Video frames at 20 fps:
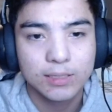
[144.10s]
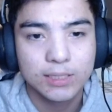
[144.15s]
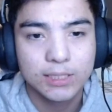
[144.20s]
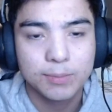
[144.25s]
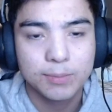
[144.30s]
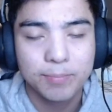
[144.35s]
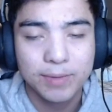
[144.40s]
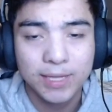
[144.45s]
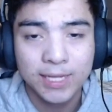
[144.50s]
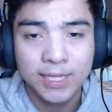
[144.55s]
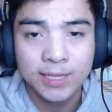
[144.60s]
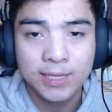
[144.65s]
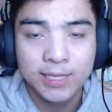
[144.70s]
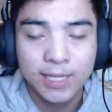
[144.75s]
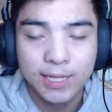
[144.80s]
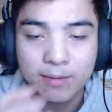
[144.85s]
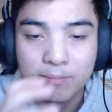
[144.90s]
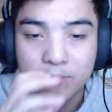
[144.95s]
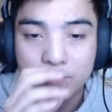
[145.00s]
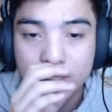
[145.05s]
split
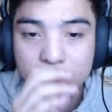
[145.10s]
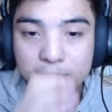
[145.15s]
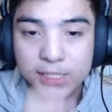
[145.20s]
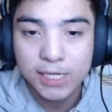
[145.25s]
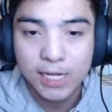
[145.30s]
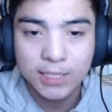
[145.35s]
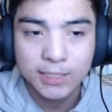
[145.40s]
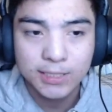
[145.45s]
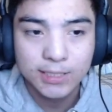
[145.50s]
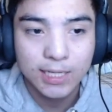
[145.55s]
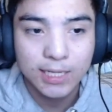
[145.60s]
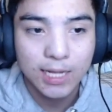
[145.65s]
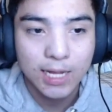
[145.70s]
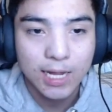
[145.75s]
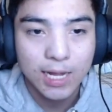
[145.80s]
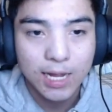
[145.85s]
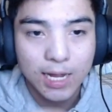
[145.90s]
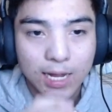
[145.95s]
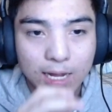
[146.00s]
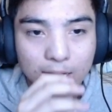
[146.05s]
the B G Ls
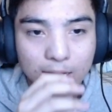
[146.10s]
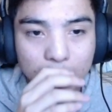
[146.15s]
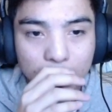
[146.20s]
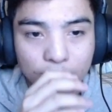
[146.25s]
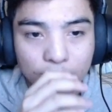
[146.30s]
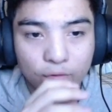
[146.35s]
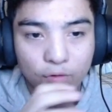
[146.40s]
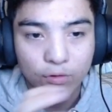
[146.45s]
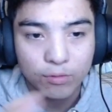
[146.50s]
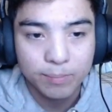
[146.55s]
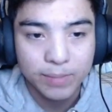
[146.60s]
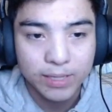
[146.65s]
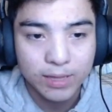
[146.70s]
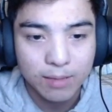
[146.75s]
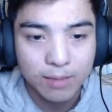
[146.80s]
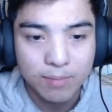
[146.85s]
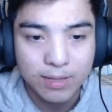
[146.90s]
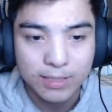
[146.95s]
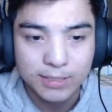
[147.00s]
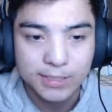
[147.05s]
for
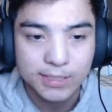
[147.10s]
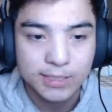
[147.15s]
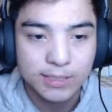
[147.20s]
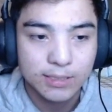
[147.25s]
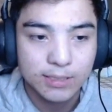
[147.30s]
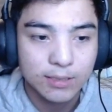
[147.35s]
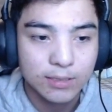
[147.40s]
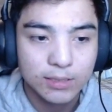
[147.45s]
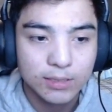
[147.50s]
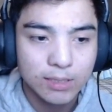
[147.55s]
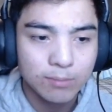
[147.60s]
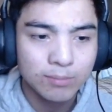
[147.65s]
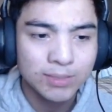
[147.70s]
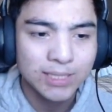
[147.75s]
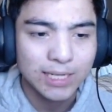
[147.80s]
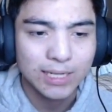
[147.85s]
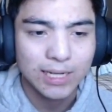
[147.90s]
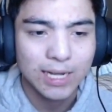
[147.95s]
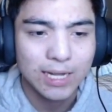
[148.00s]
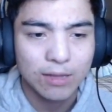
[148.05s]
middleman.
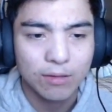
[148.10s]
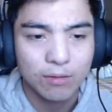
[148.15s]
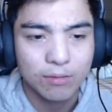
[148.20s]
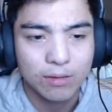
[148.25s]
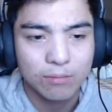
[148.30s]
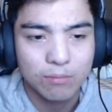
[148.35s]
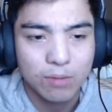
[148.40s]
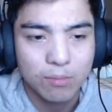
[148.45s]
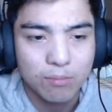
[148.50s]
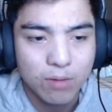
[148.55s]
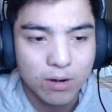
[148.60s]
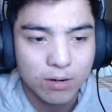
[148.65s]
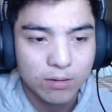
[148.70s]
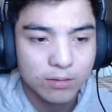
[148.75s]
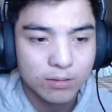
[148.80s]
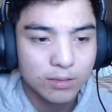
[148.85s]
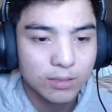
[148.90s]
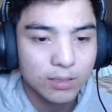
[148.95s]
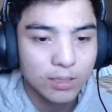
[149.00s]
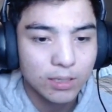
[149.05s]
Something I don't remember.
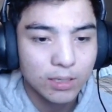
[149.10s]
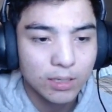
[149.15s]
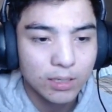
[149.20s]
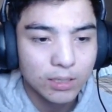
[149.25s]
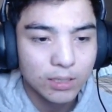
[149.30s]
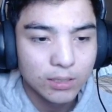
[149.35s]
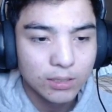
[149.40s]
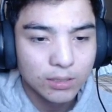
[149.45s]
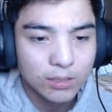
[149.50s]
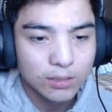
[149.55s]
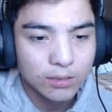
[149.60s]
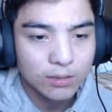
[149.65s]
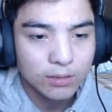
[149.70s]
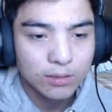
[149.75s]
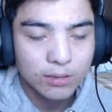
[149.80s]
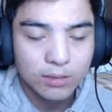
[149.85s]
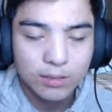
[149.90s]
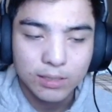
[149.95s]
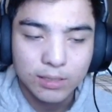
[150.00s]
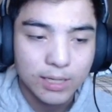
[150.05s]

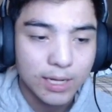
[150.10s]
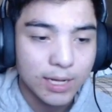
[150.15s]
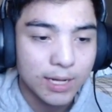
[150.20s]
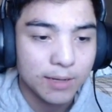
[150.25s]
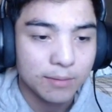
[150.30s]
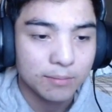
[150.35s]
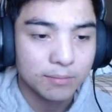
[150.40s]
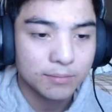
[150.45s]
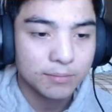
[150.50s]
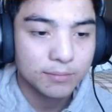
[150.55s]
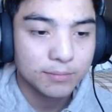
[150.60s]
Yeah.